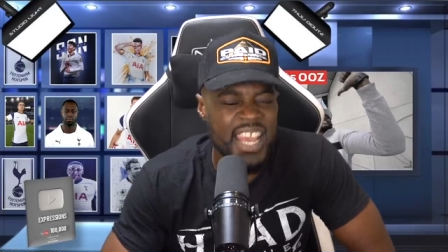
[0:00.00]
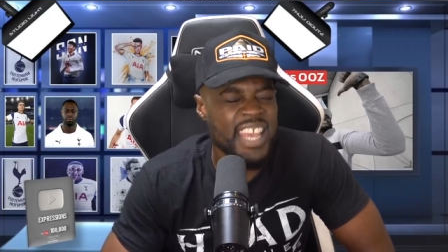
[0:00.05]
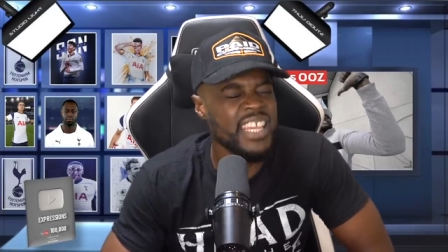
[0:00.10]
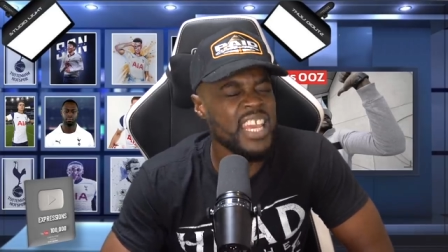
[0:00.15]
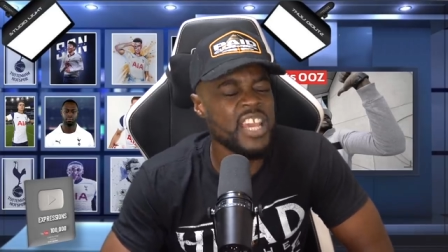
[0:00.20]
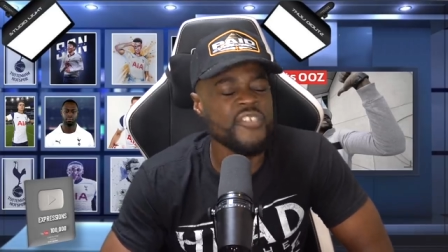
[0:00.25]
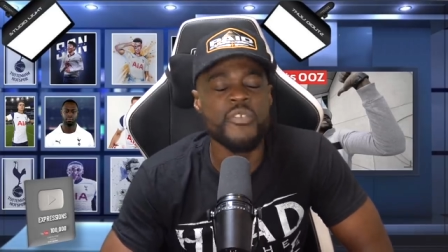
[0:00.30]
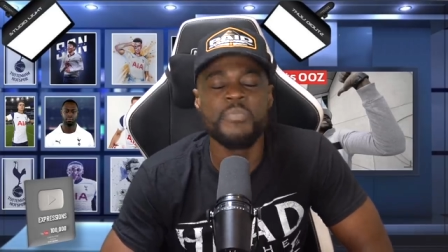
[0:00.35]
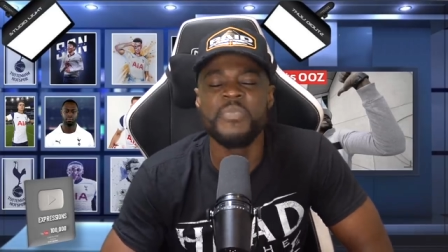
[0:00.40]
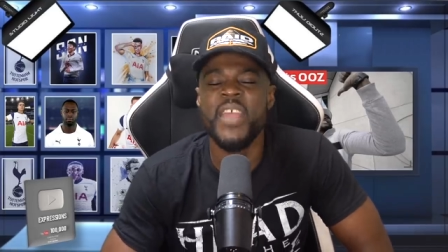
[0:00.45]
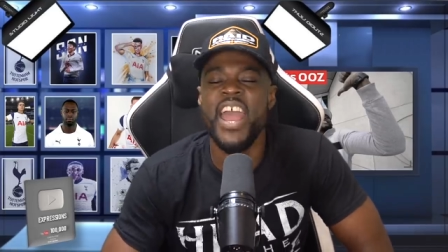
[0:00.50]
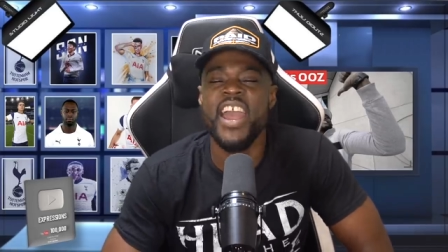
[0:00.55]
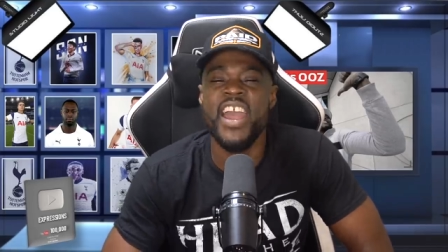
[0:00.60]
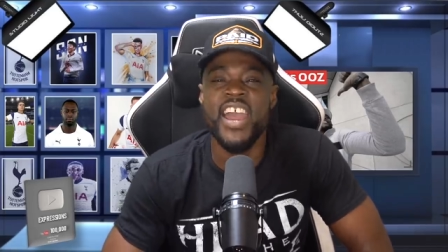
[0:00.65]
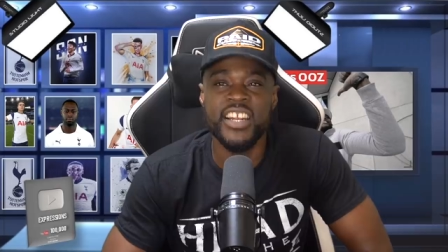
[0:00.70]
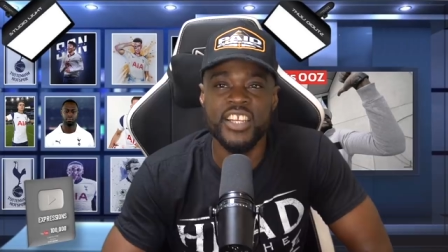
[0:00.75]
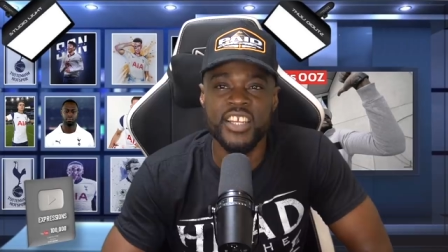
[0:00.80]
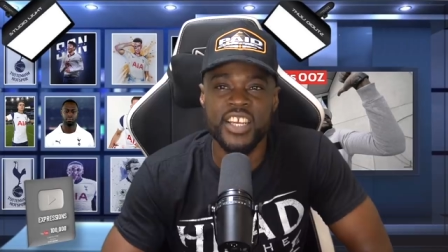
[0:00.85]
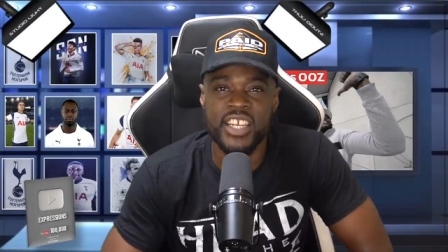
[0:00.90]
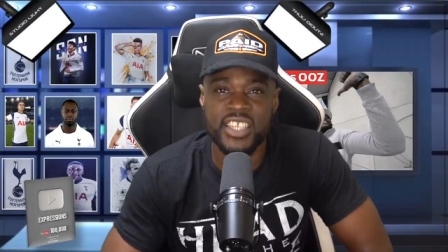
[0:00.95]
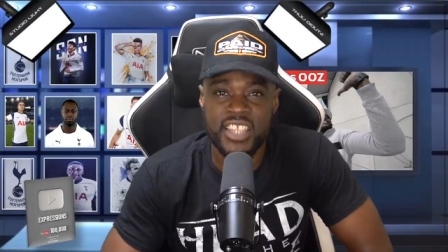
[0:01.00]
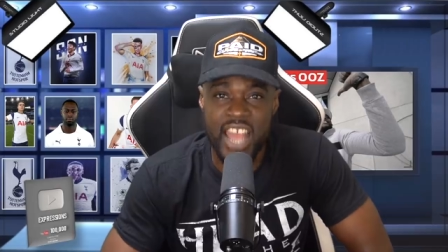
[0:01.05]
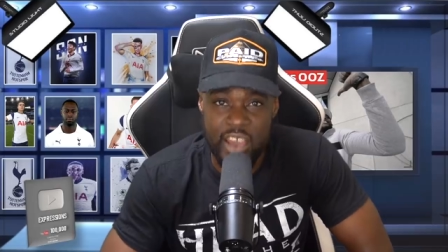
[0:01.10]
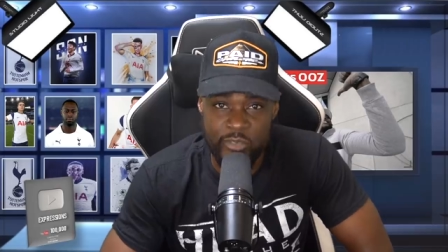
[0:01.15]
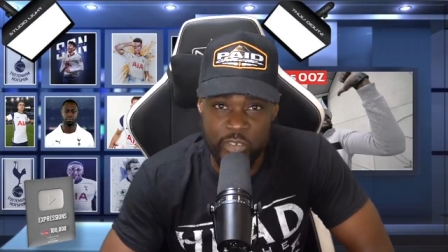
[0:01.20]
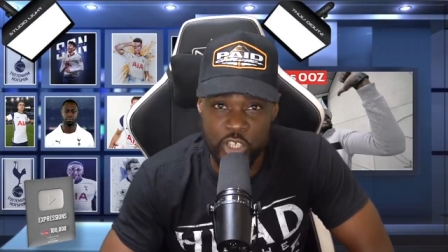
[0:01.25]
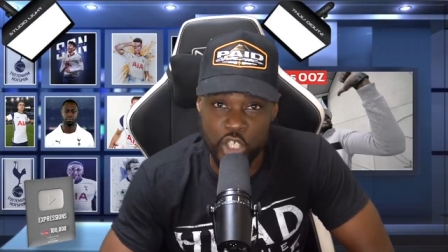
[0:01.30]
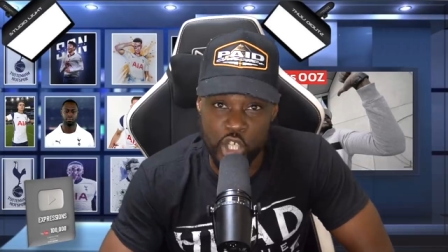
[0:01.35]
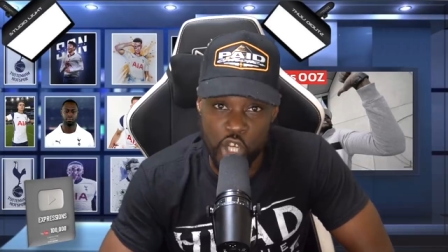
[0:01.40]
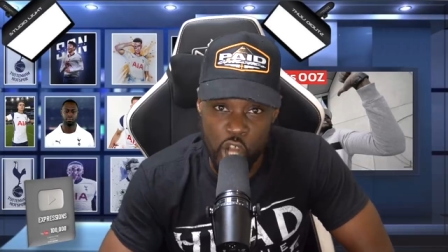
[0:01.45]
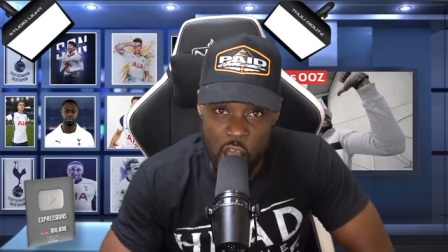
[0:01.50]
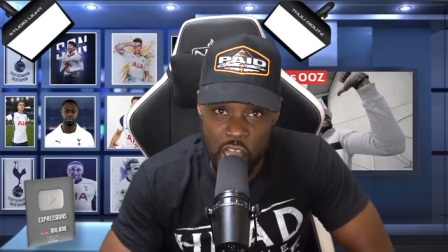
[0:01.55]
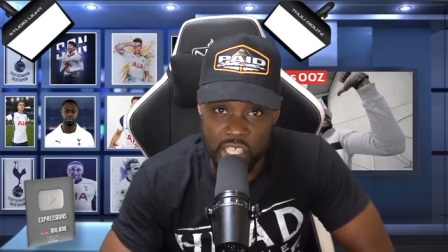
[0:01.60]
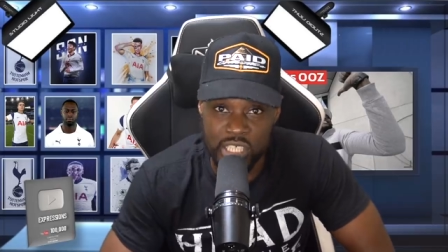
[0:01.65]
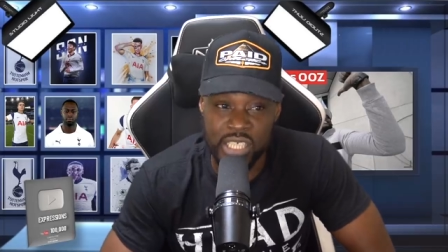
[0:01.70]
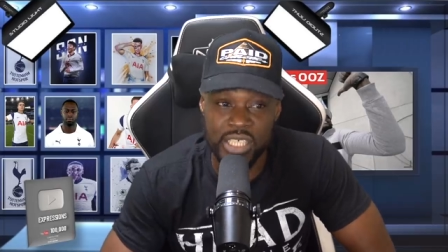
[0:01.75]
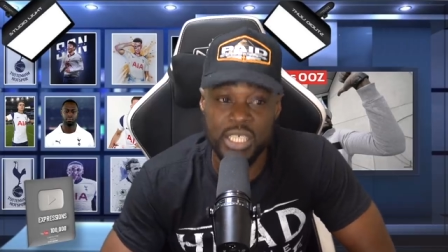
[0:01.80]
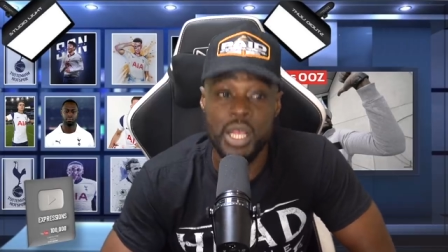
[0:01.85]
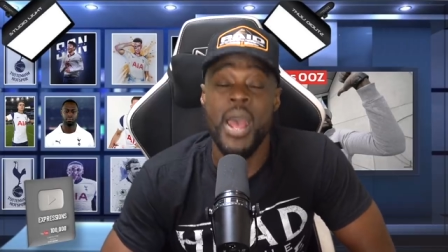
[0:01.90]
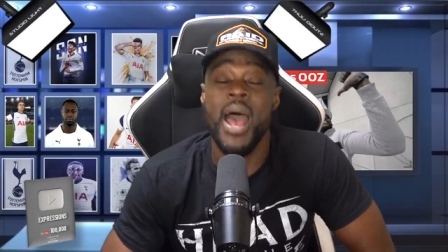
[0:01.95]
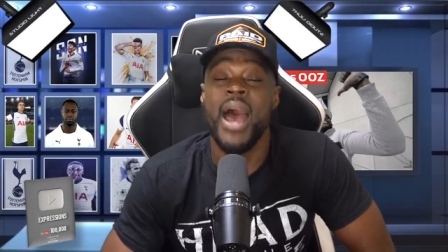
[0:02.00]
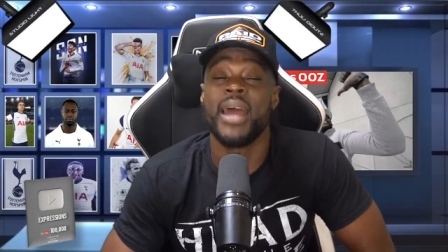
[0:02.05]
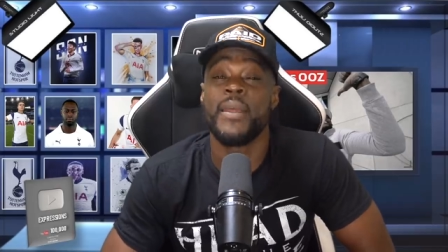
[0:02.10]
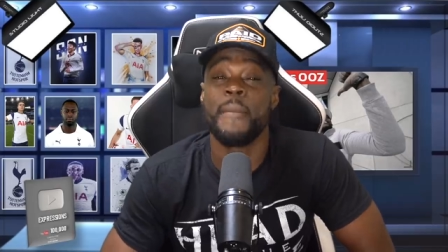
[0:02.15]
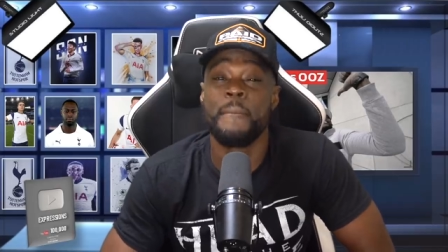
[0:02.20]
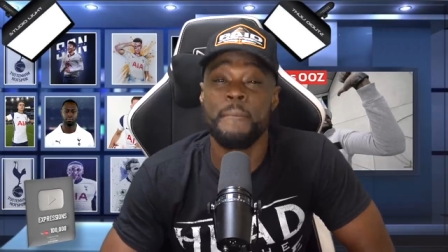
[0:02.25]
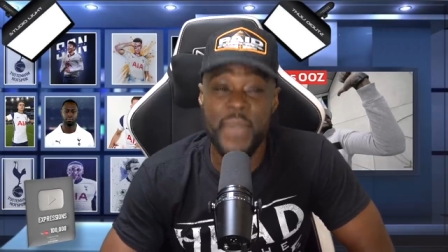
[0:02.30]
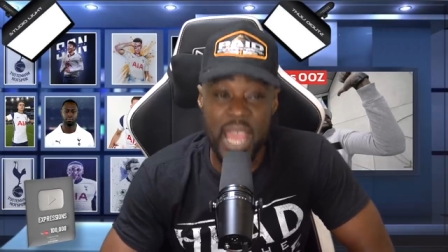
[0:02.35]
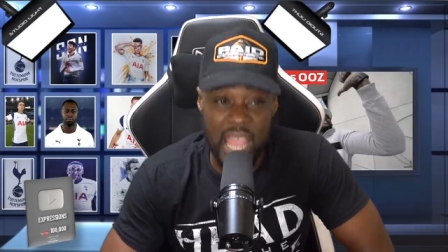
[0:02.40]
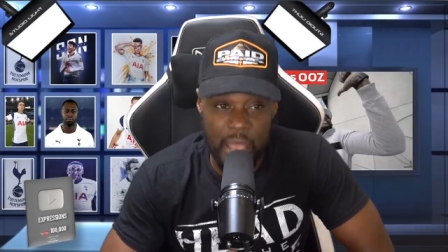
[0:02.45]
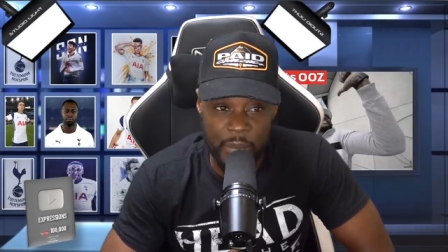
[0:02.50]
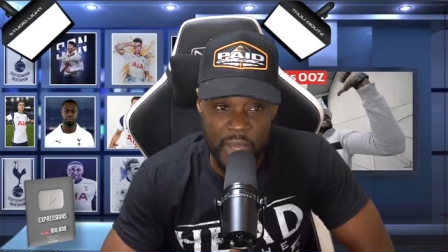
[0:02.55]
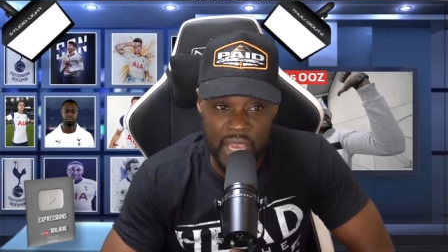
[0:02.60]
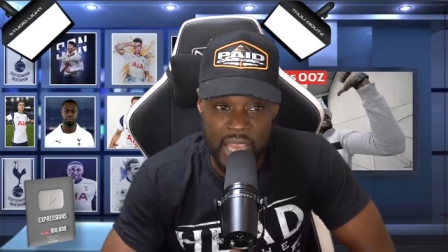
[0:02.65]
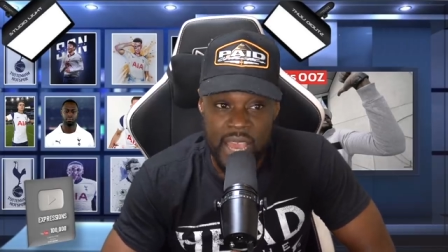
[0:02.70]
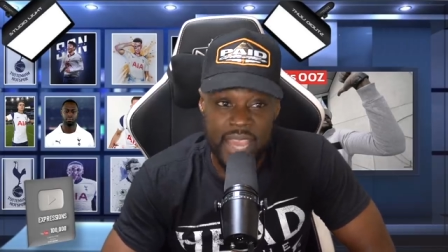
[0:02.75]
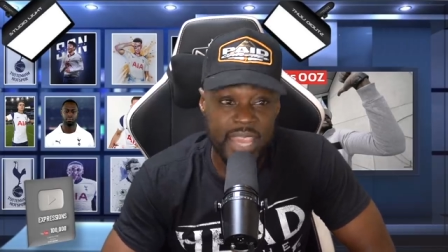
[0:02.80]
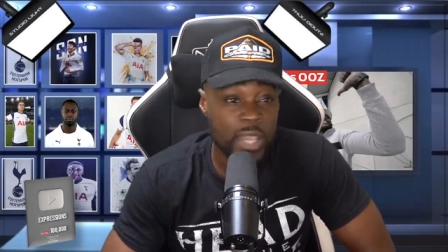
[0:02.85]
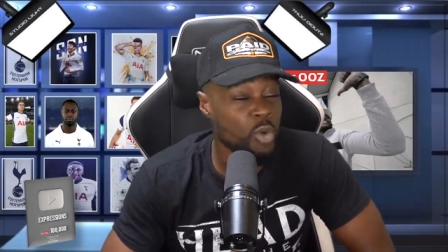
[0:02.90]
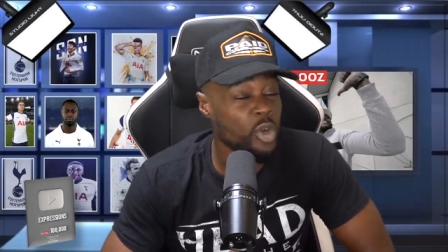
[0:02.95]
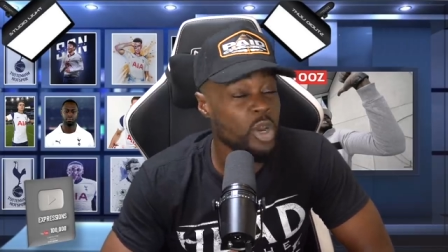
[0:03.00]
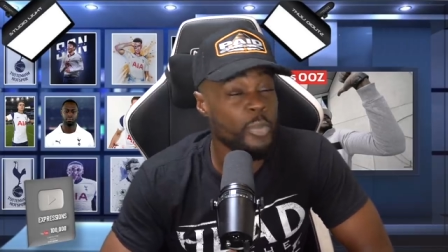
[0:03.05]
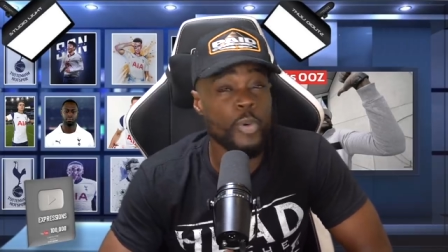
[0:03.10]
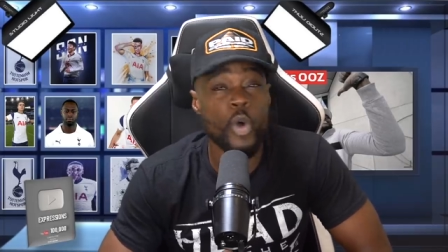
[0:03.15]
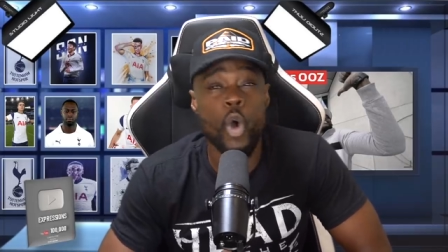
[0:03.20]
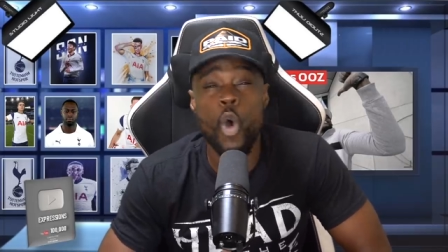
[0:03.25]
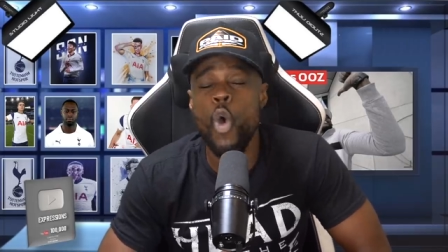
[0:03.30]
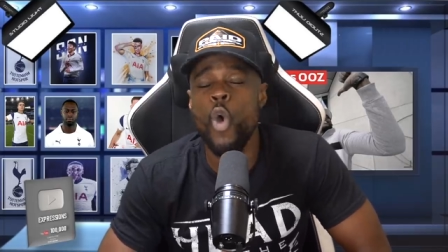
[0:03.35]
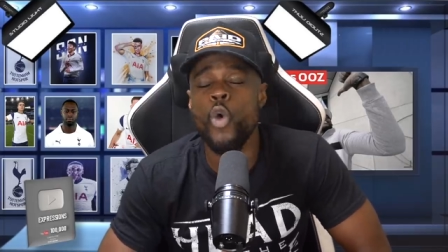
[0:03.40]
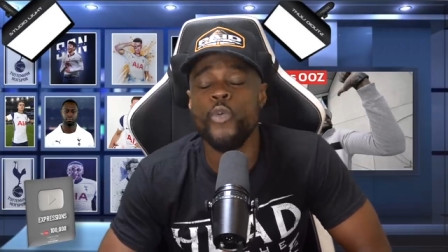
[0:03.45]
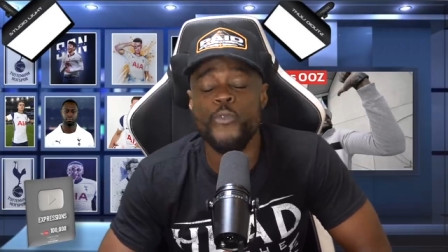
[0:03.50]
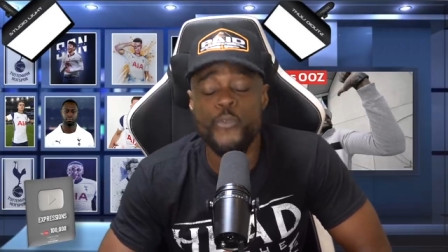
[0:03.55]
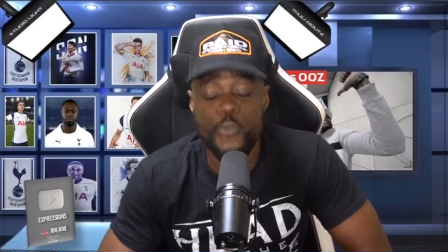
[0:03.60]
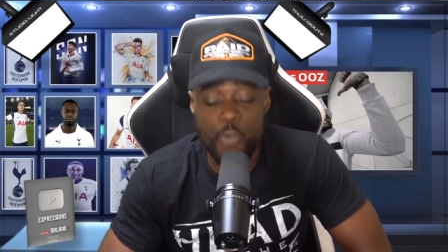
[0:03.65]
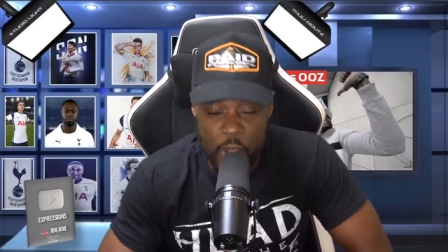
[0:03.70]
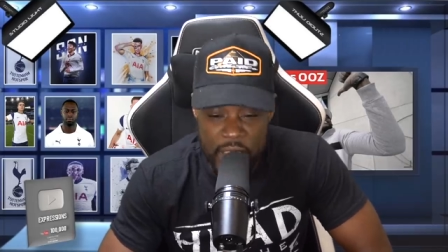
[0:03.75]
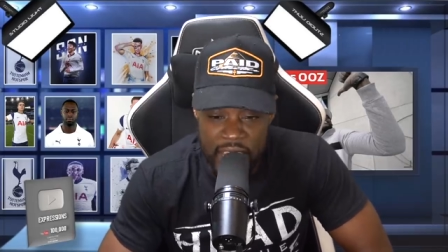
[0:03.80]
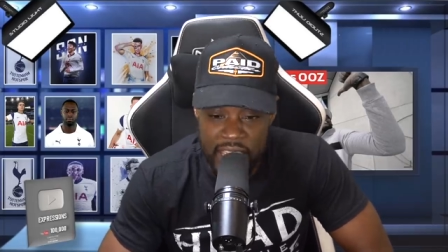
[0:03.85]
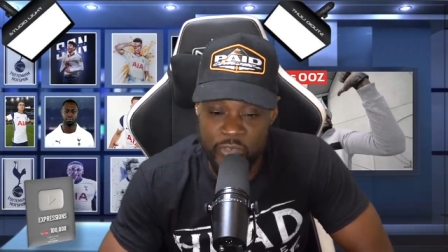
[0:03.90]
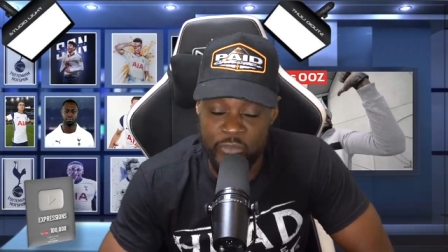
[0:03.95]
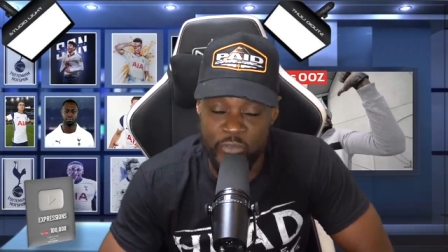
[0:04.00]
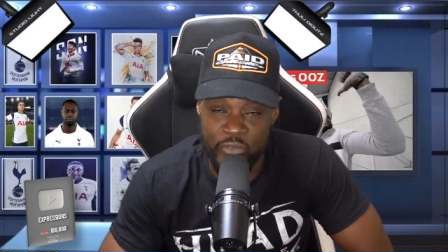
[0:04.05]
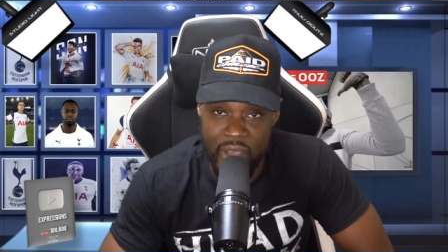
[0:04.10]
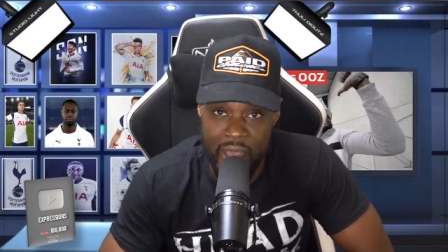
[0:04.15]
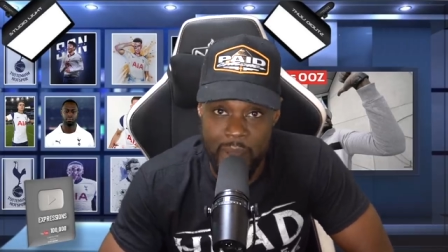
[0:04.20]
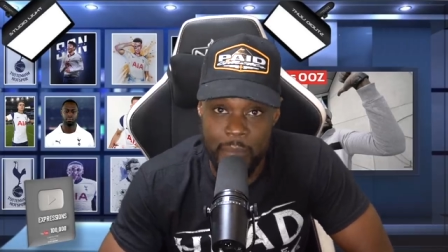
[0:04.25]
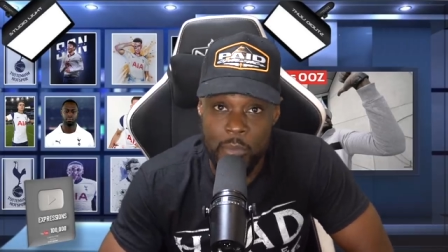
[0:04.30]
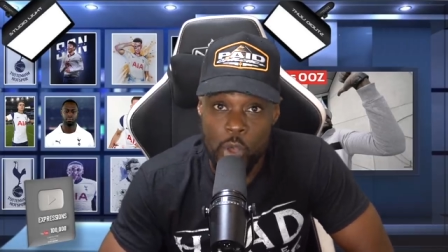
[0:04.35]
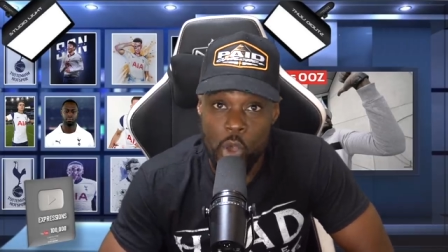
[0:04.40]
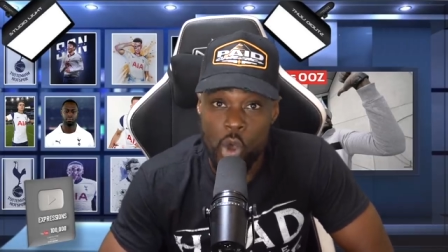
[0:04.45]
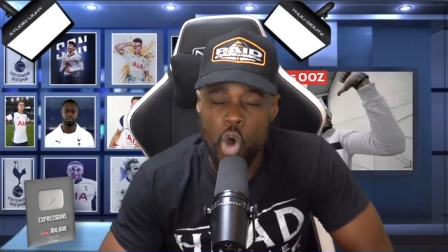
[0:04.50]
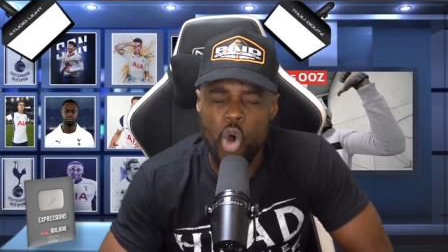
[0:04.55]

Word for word: Give him the Edgar Davids glasses, and then maybe he would have put all three in, fam.